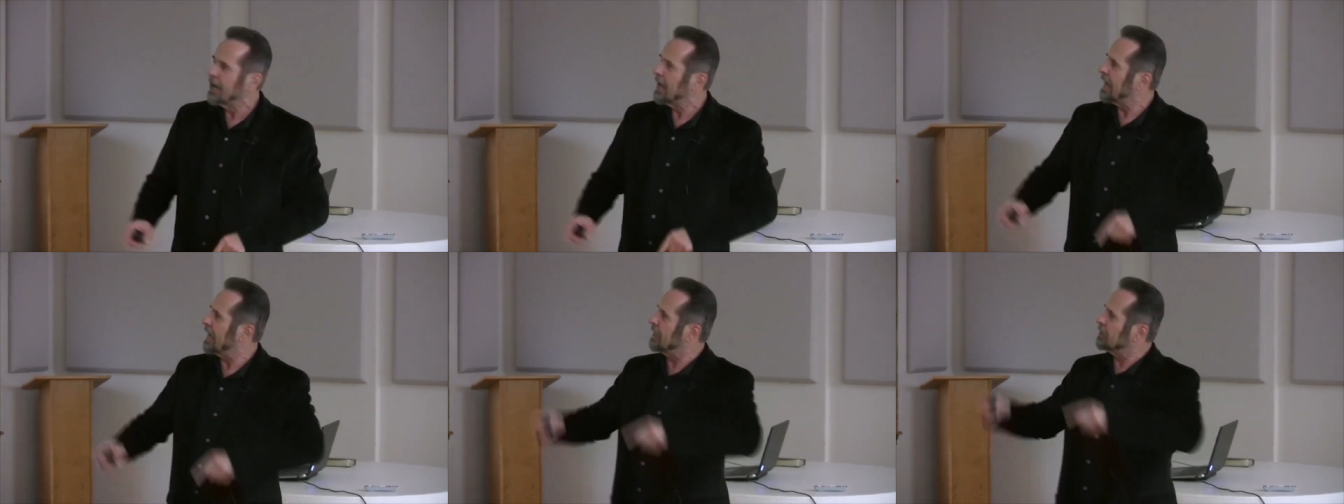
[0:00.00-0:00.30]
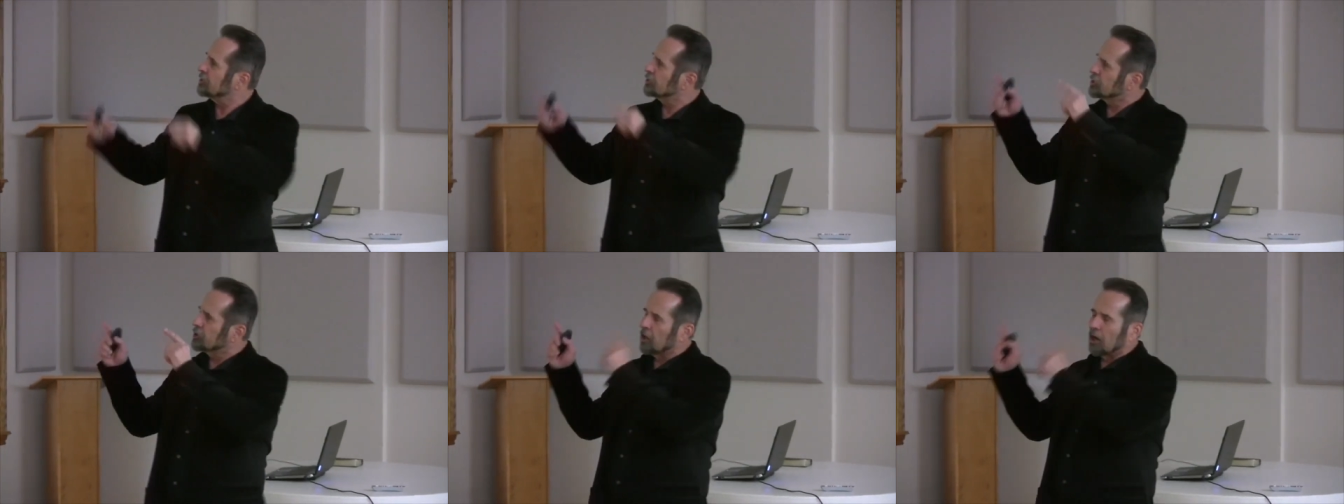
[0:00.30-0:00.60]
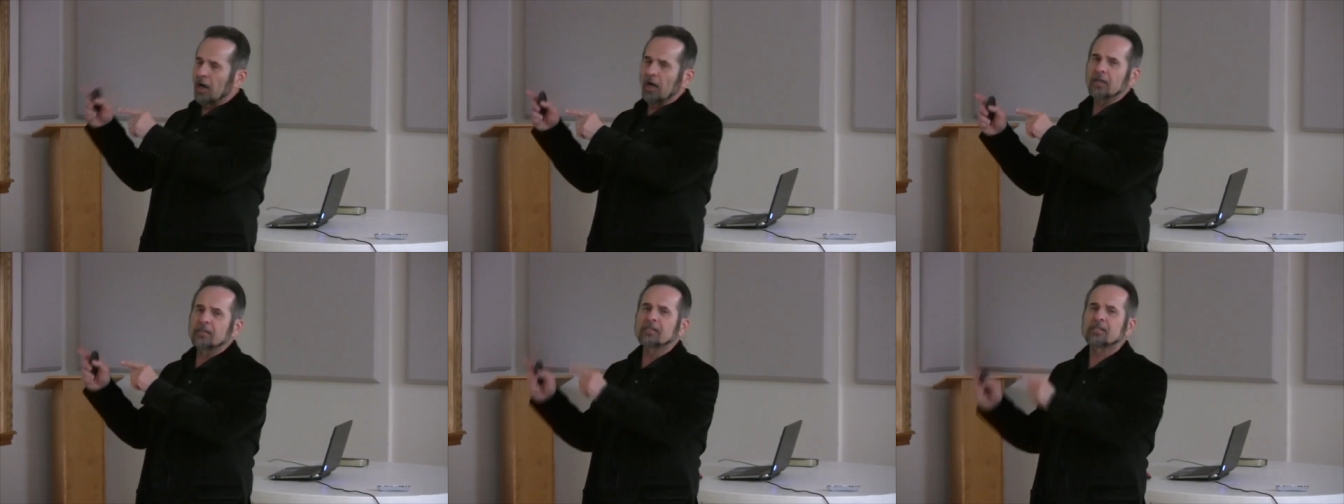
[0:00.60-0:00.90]
And
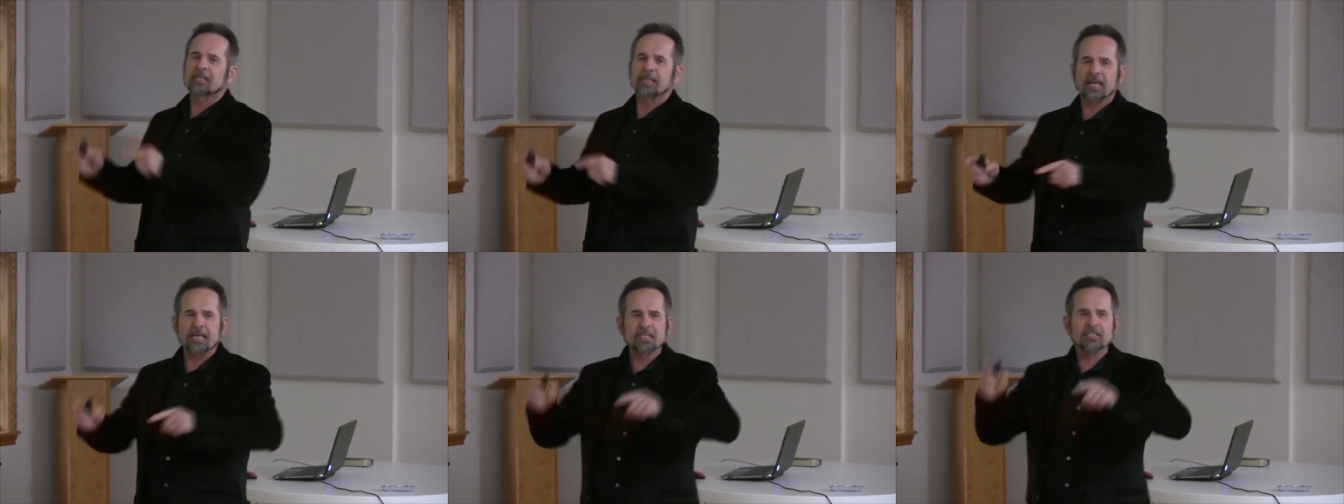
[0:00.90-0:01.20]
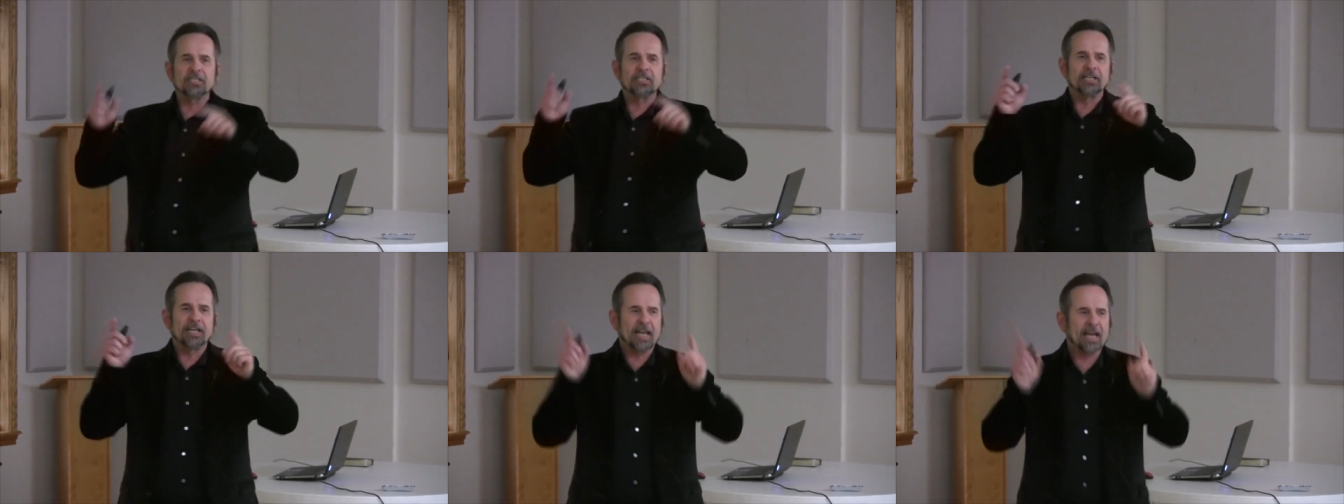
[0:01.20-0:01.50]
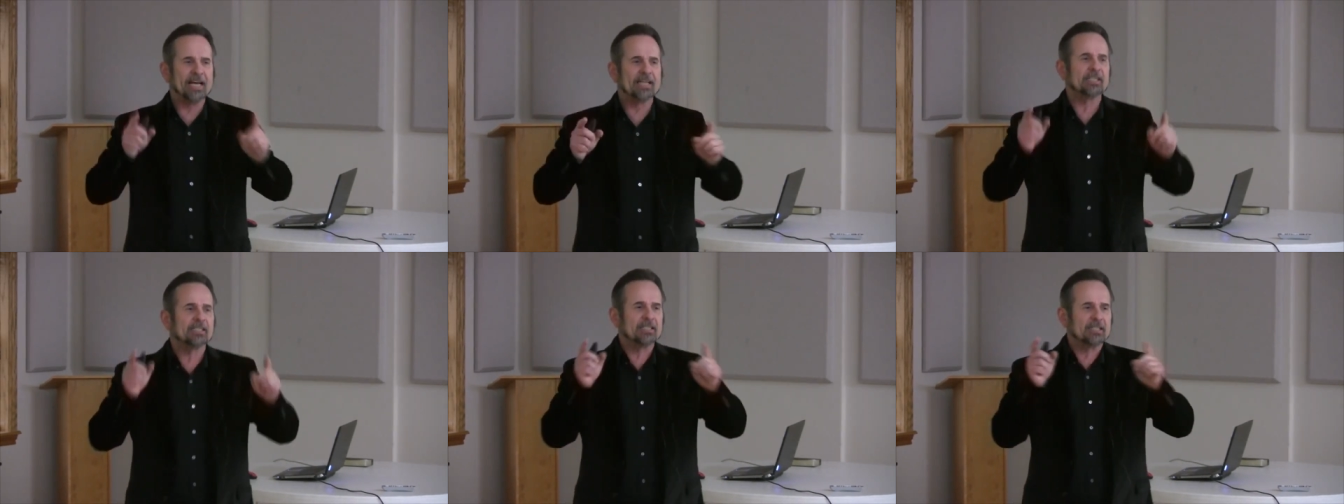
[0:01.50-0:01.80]
John says,
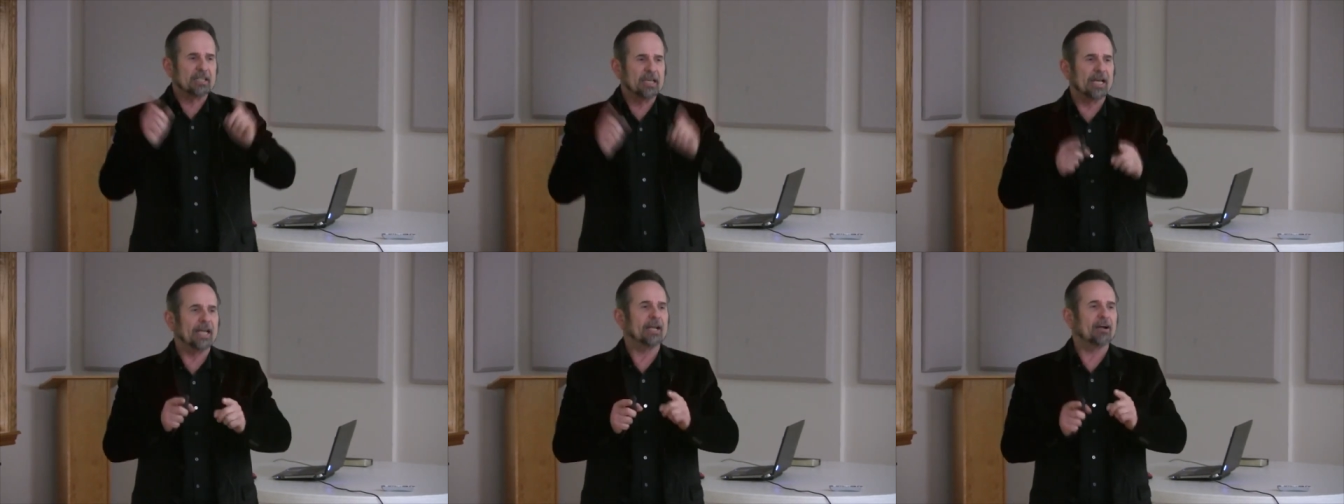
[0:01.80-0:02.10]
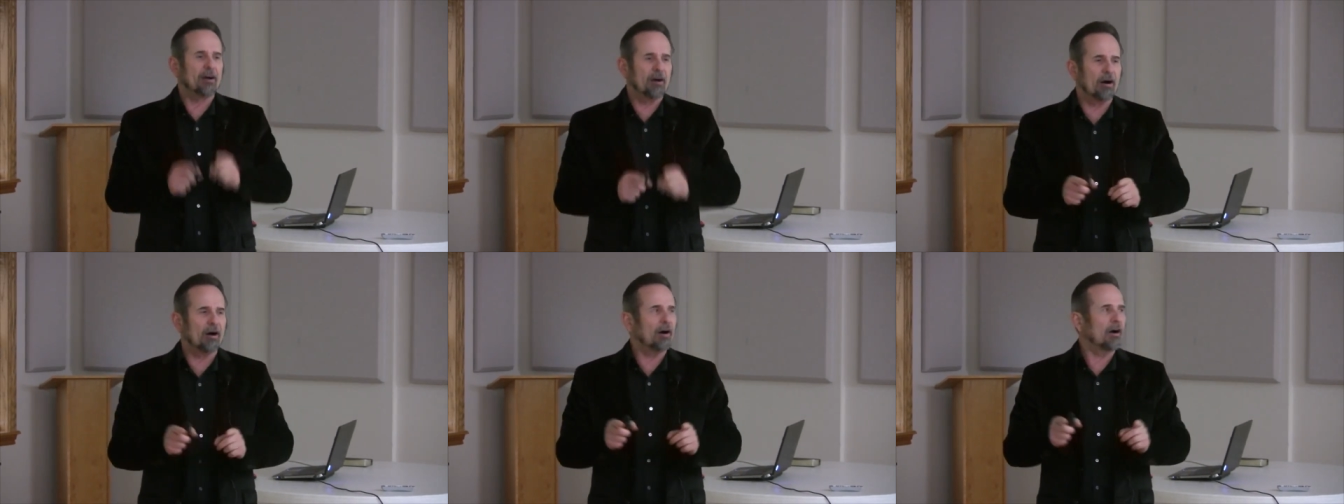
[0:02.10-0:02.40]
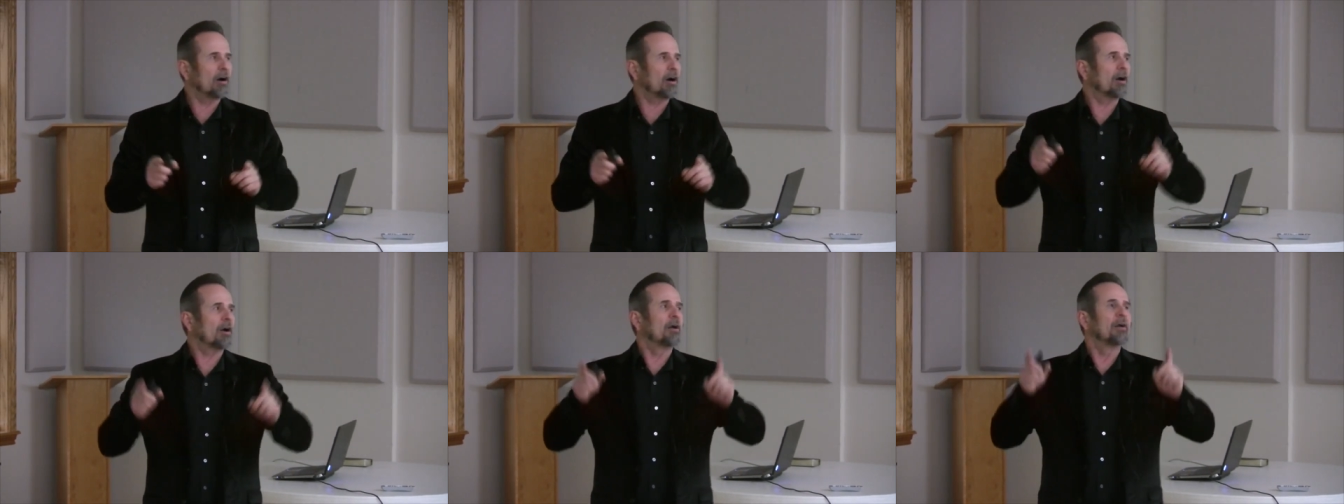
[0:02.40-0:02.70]
yes, they
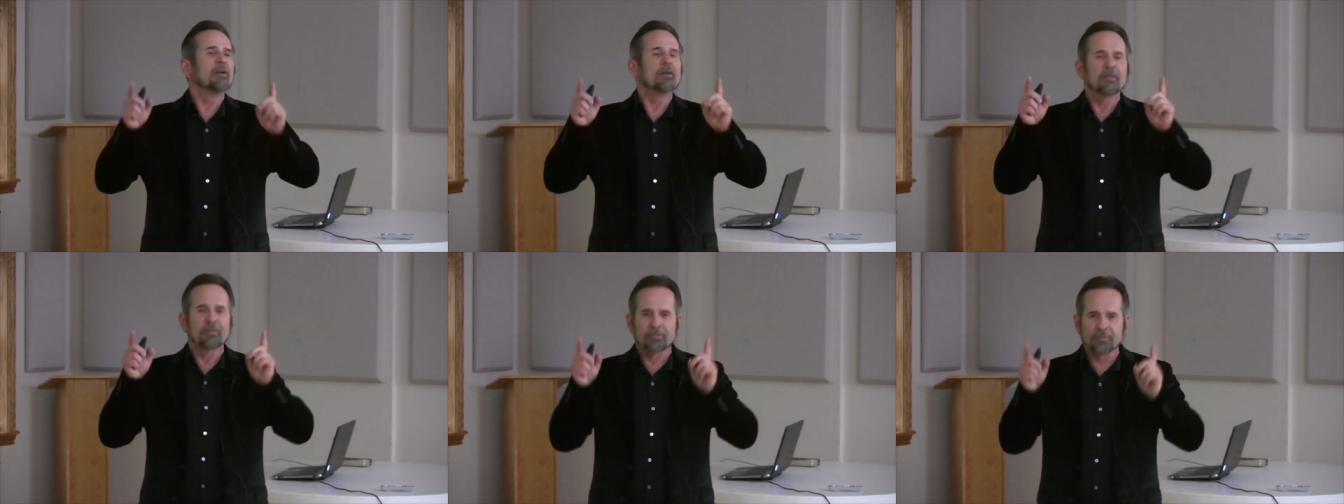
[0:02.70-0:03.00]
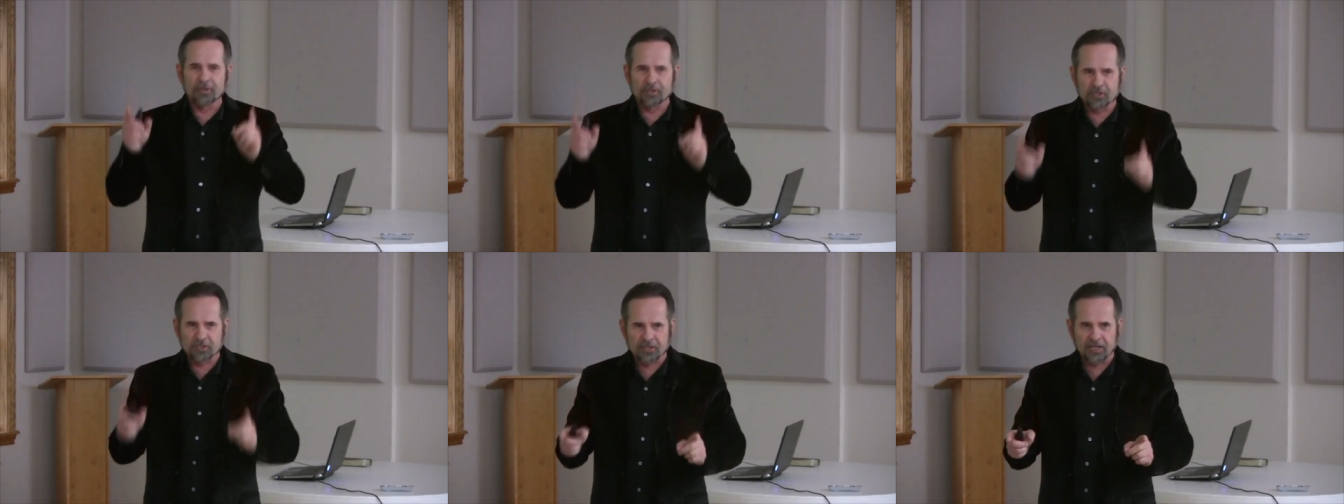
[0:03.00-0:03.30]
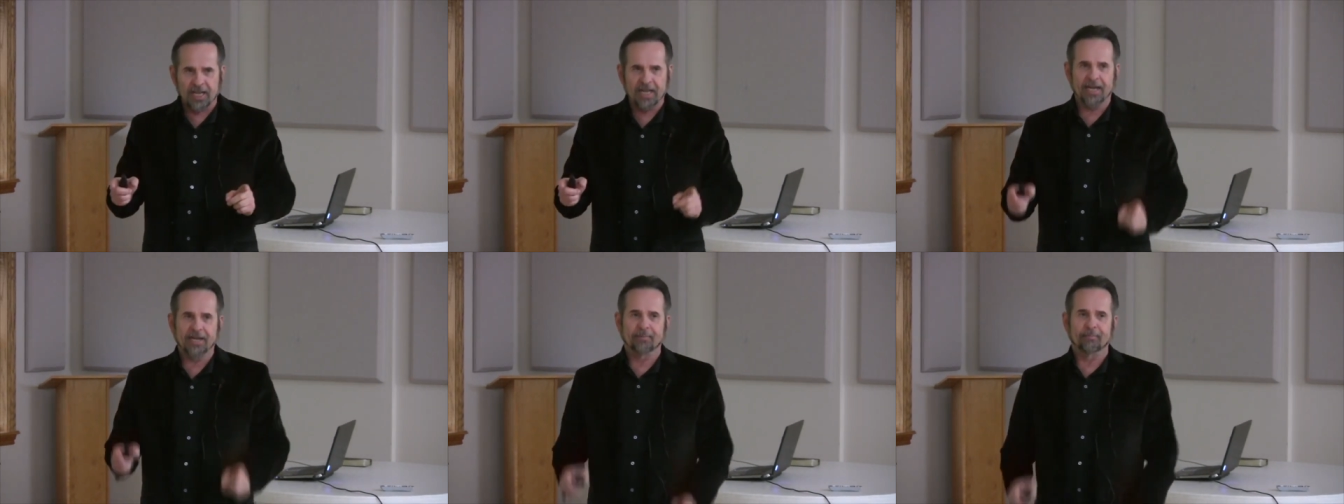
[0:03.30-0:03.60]
are the
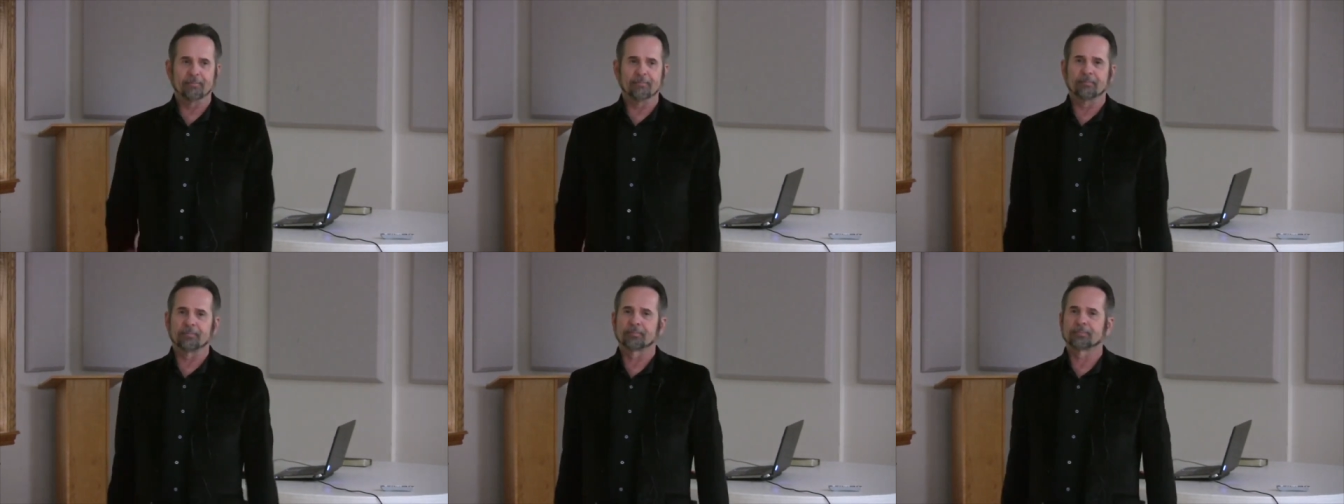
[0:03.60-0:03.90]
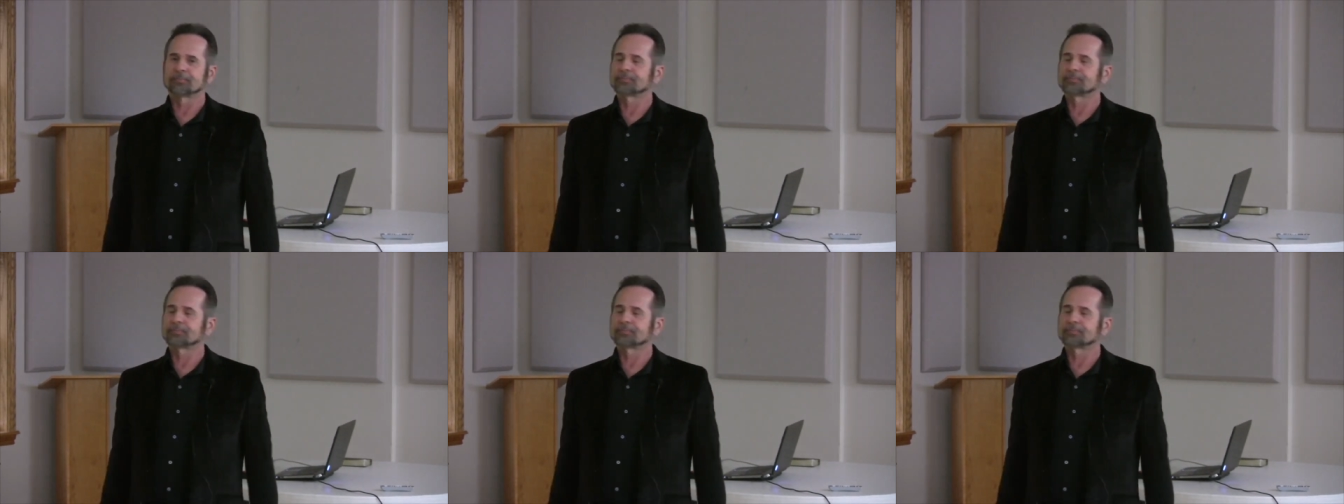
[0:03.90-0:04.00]
same.